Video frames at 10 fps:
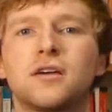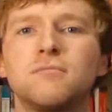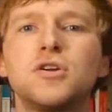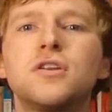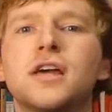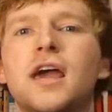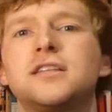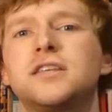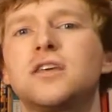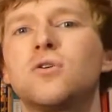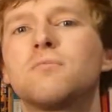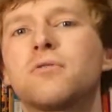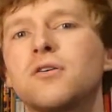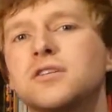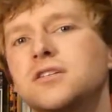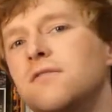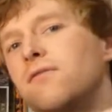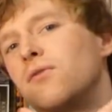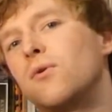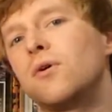communicating your process of
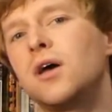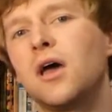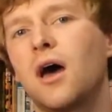thought